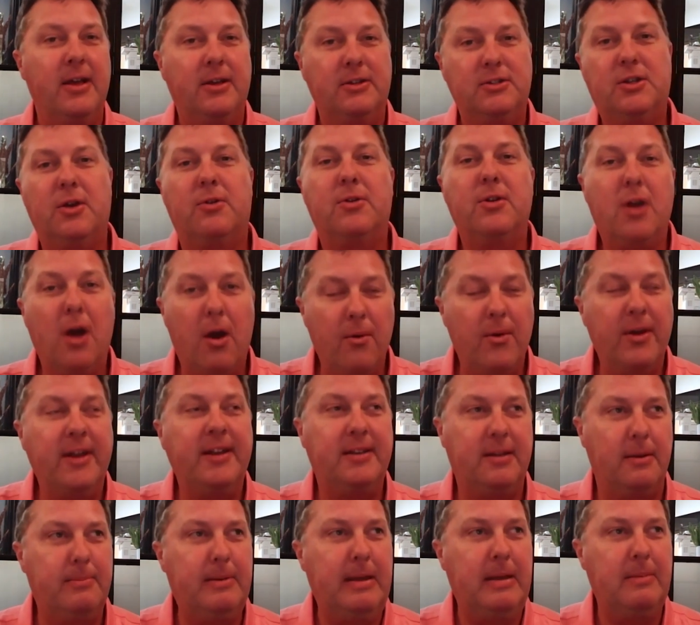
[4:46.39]
So going
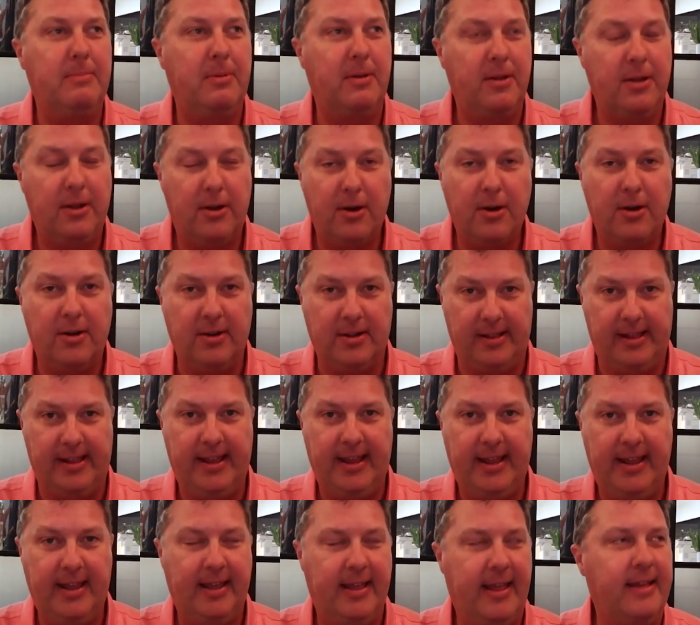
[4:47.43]
to people
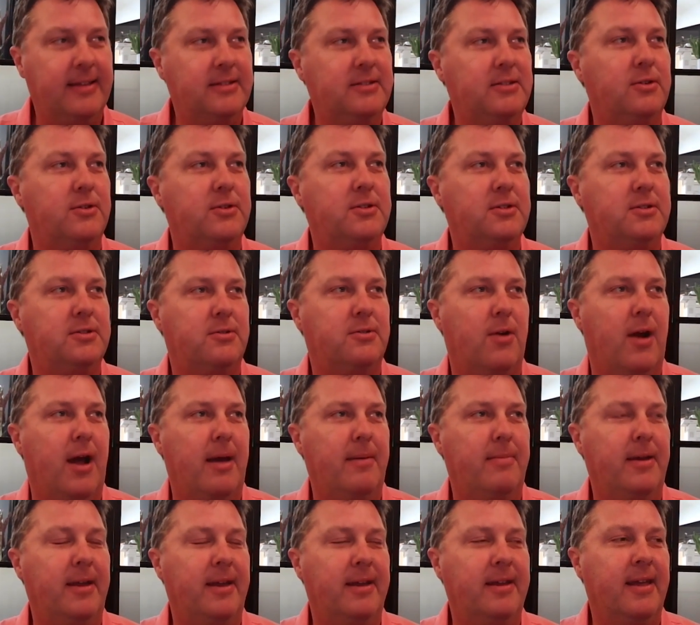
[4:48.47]
early, as you're
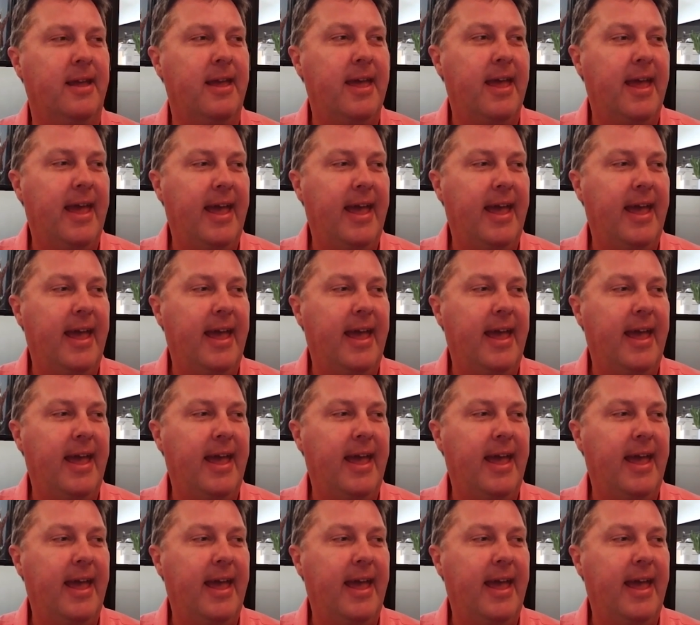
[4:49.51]
describing,